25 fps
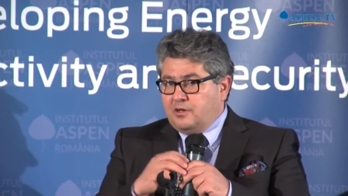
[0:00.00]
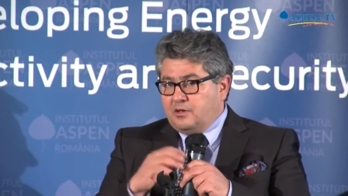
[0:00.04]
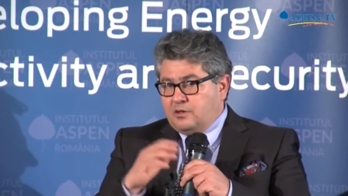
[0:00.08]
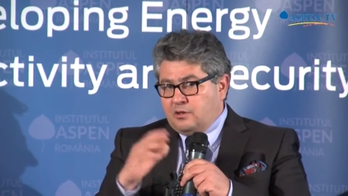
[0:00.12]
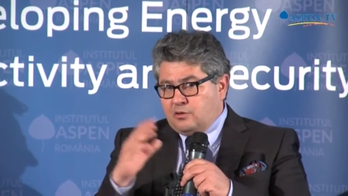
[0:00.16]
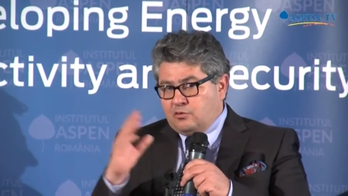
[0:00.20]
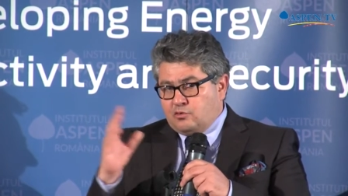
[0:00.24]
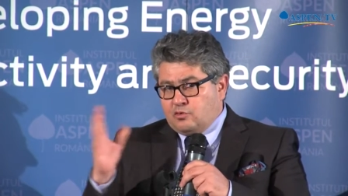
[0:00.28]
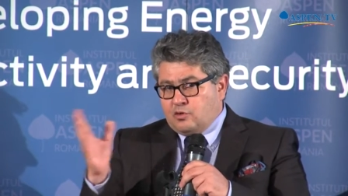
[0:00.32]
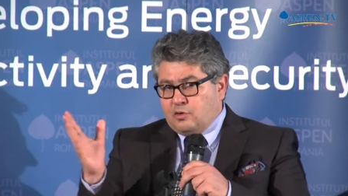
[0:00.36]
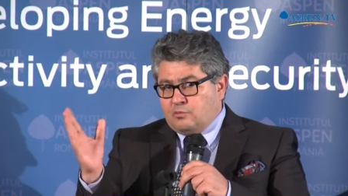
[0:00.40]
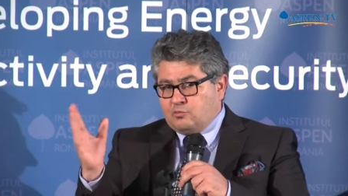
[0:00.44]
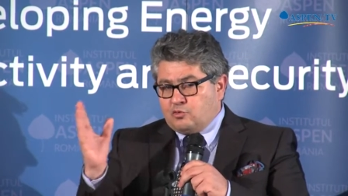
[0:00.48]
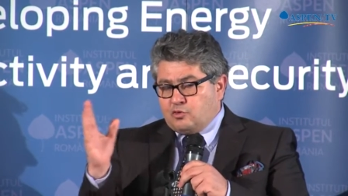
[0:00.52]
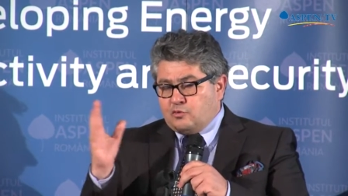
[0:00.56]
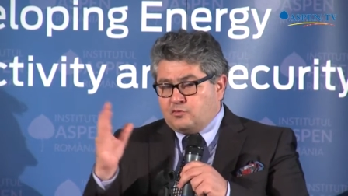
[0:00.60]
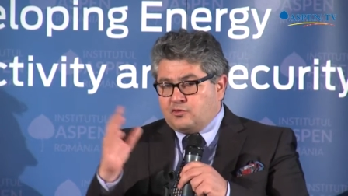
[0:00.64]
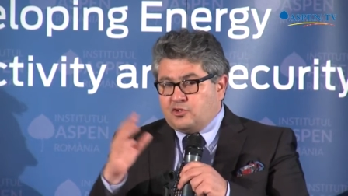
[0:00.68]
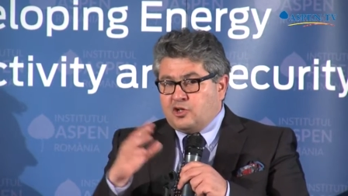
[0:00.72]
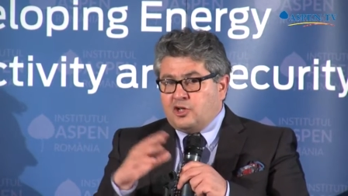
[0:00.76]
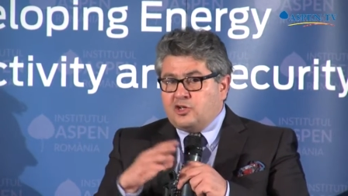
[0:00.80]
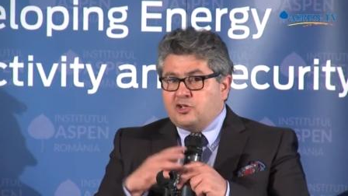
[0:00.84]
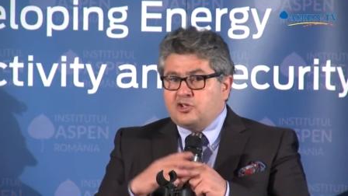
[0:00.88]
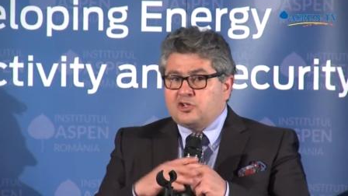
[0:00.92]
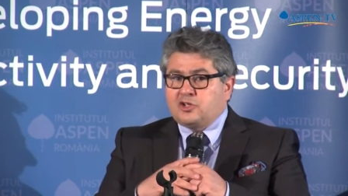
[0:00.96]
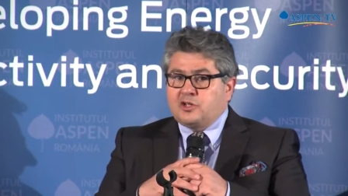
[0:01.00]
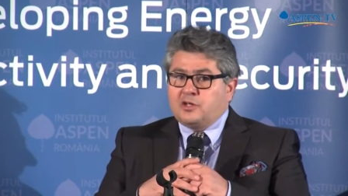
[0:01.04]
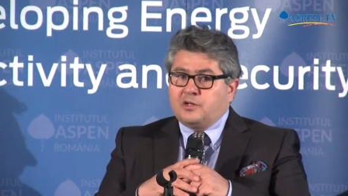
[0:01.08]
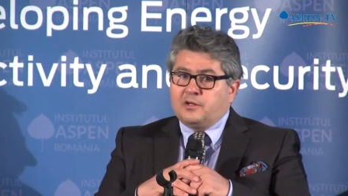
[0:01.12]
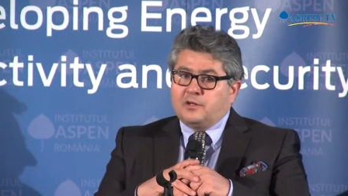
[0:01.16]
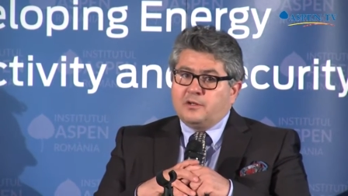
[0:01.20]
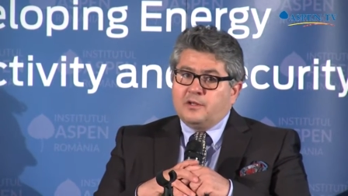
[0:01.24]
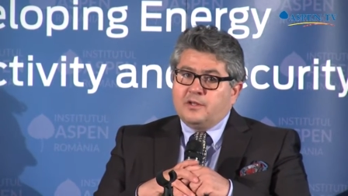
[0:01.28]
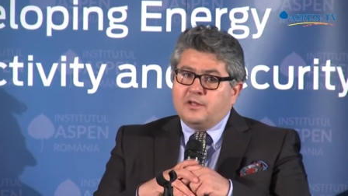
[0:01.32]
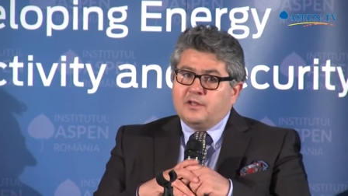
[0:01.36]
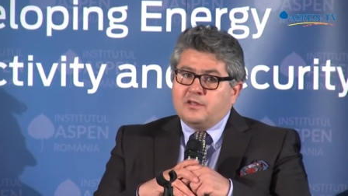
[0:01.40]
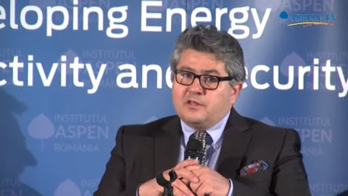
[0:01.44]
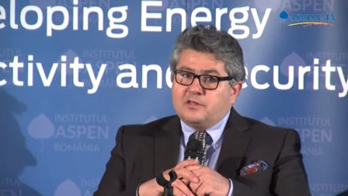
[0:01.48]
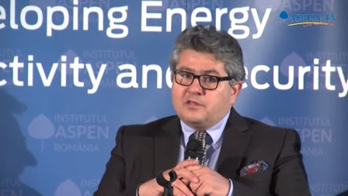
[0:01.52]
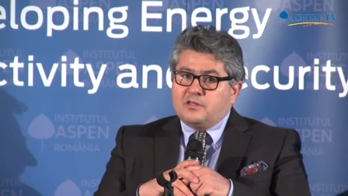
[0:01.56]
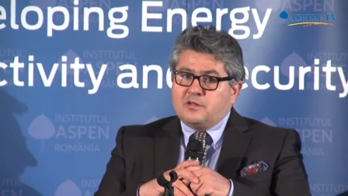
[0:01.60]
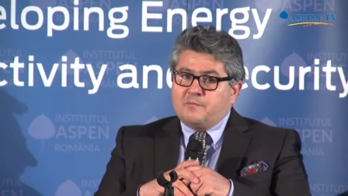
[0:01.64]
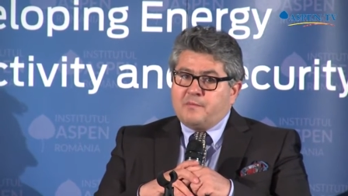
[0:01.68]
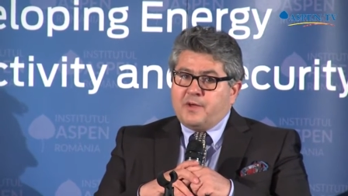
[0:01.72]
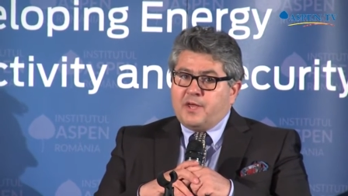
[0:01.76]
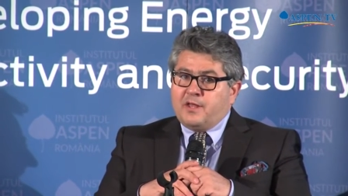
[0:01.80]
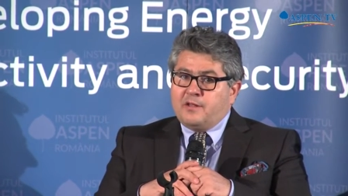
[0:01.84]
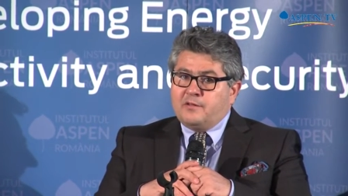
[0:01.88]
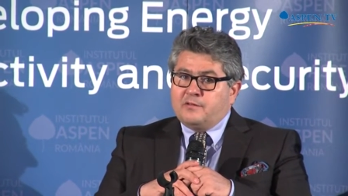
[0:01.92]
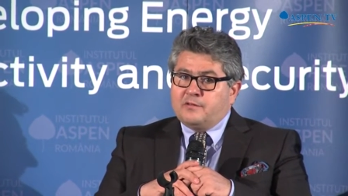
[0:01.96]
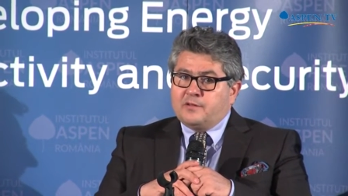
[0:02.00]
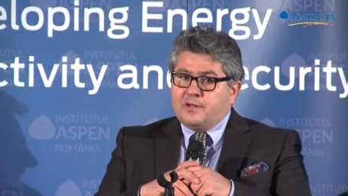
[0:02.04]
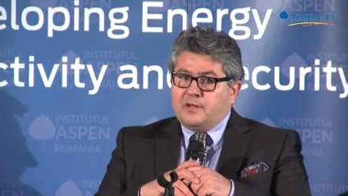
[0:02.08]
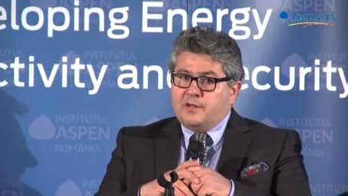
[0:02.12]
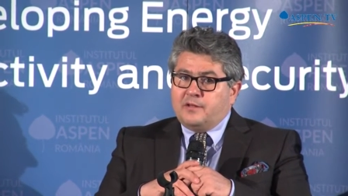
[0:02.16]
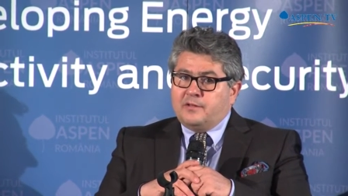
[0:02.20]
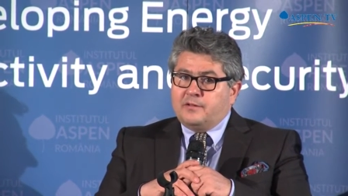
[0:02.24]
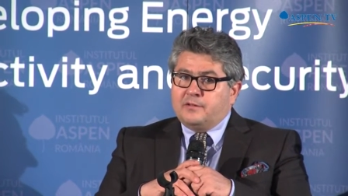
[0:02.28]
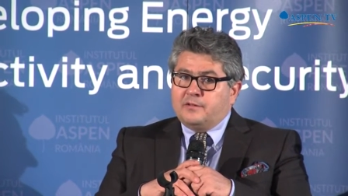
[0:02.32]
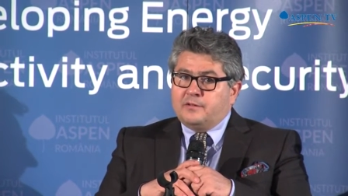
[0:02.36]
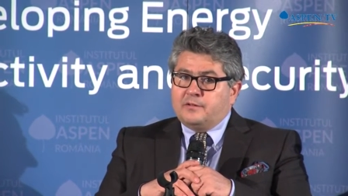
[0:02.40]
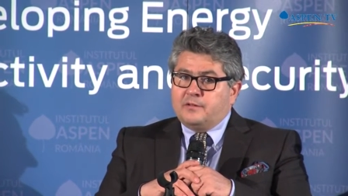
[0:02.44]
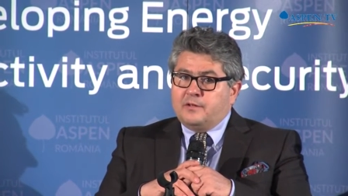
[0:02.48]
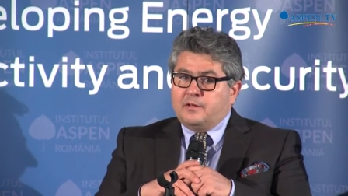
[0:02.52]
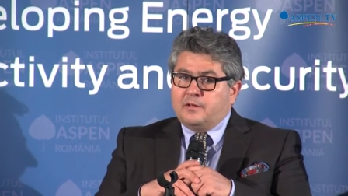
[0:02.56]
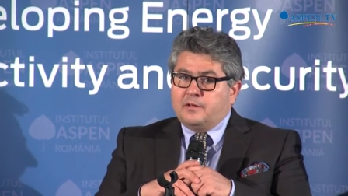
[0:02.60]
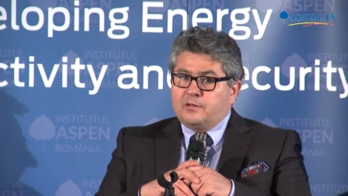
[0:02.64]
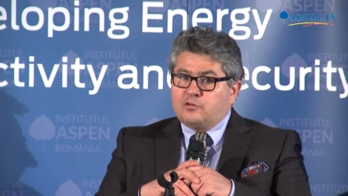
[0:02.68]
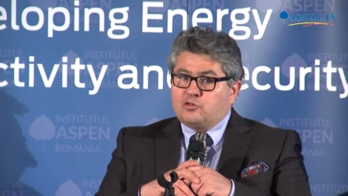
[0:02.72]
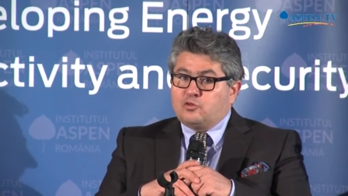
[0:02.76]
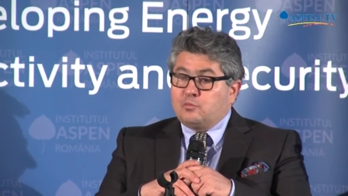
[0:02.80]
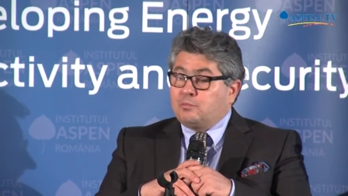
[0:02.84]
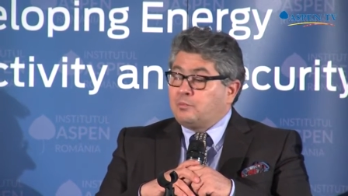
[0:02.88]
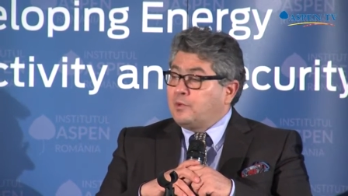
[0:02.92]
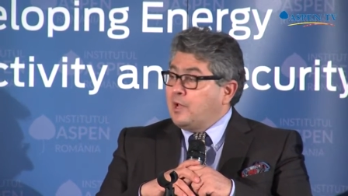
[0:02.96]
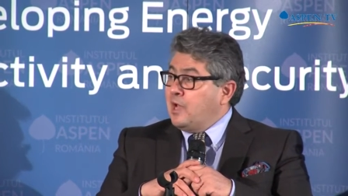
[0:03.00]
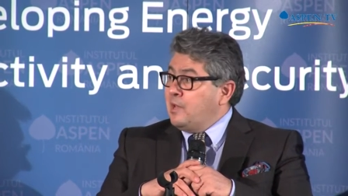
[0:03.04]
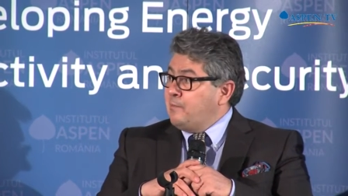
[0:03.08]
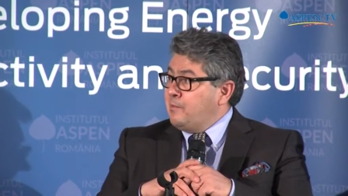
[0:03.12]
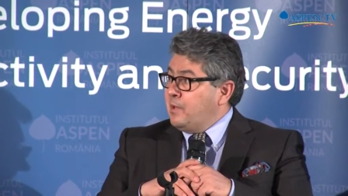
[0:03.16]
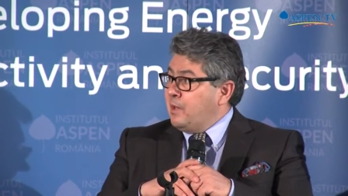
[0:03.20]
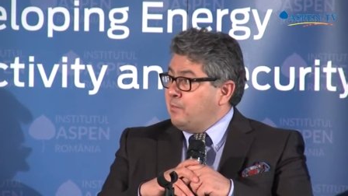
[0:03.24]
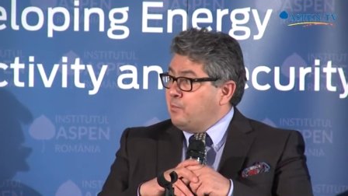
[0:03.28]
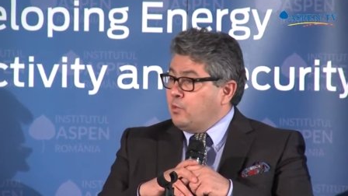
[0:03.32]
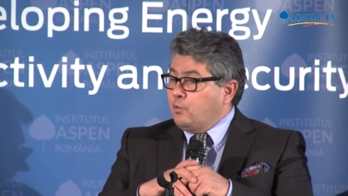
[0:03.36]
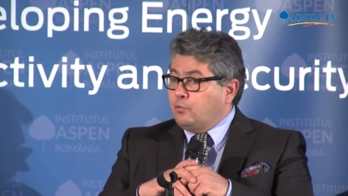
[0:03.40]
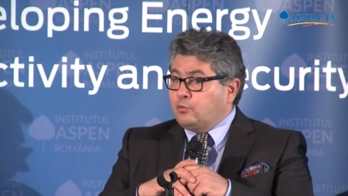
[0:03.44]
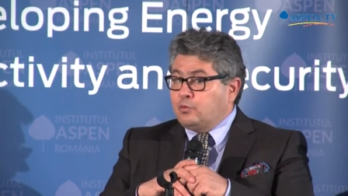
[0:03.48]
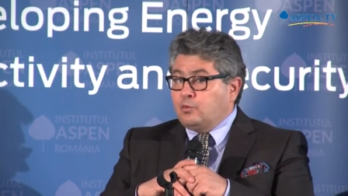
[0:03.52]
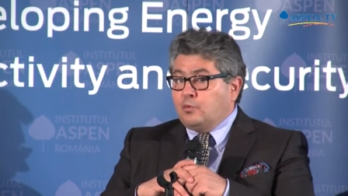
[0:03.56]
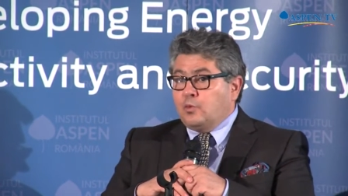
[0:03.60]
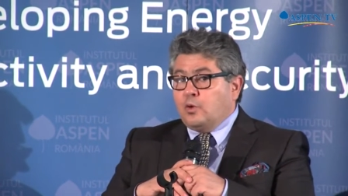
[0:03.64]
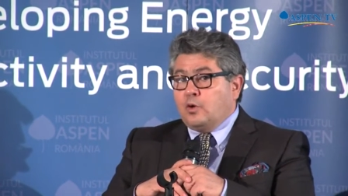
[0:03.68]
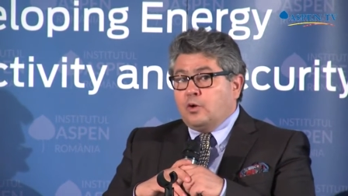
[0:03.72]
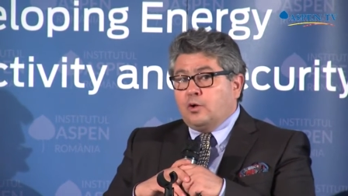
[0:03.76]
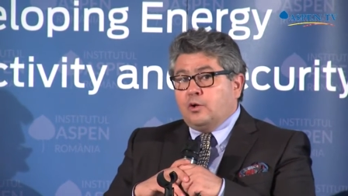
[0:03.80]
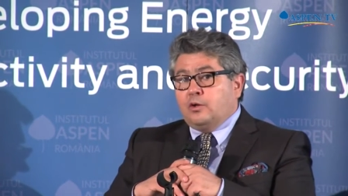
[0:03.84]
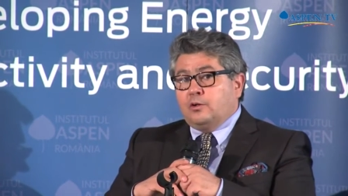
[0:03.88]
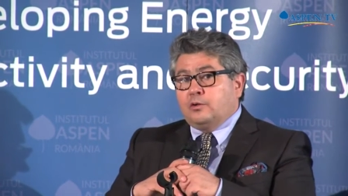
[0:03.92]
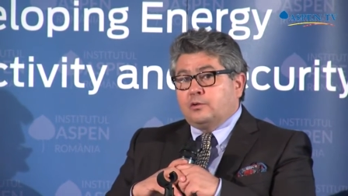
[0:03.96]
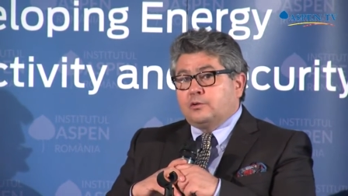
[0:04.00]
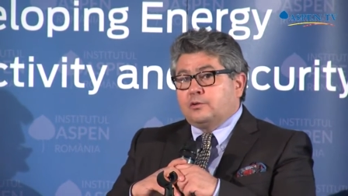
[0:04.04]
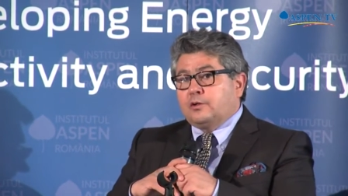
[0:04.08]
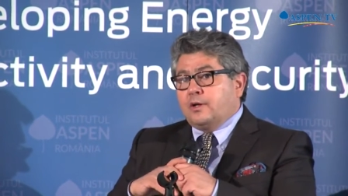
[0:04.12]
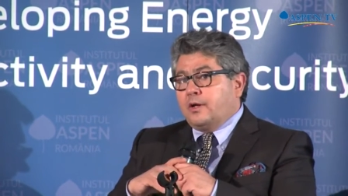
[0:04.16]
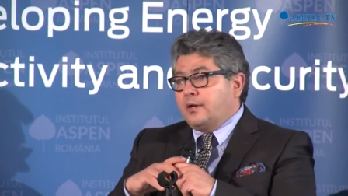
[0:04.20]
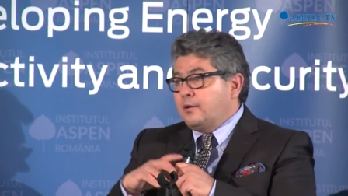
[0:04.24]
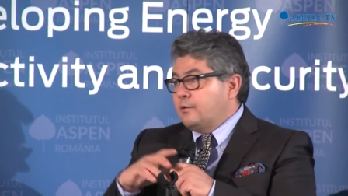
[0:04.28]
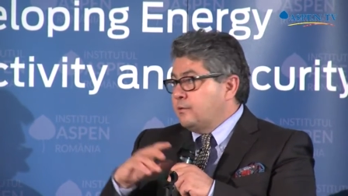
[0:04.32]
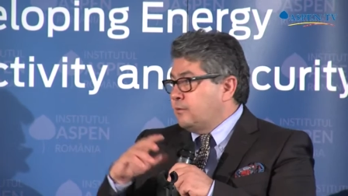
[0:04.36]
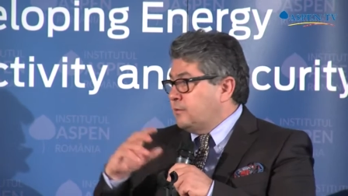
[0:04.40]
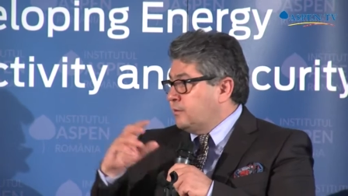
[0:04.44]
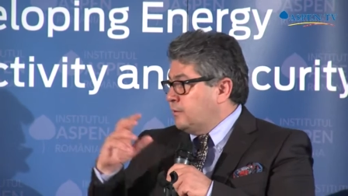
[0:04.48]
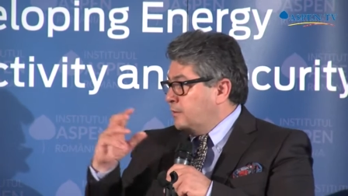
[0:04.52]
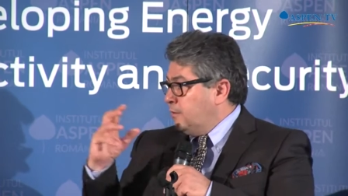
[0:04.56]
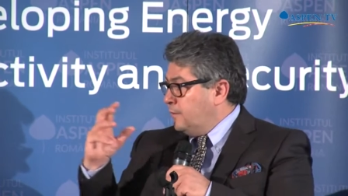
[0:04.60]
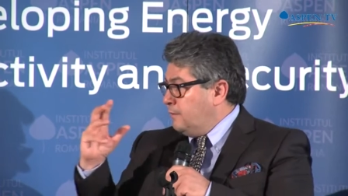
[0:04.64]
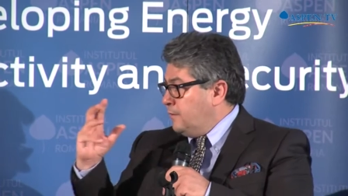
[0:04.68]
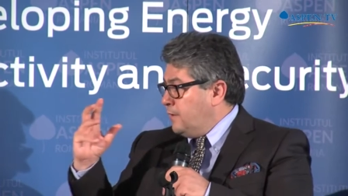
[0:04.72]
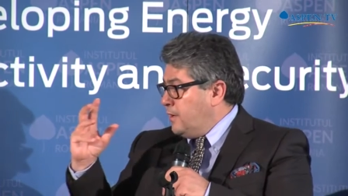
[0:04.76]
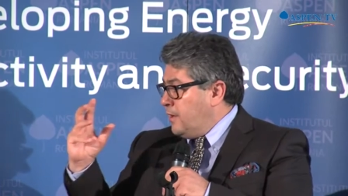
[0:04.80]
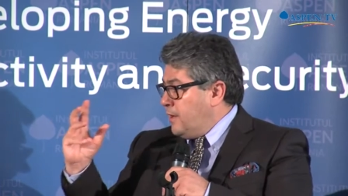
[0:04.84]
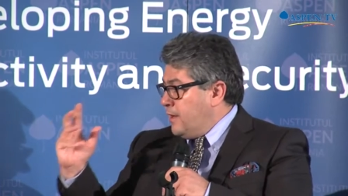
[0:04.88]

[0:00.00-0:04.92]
in terms of changing demand and supply map of the world and the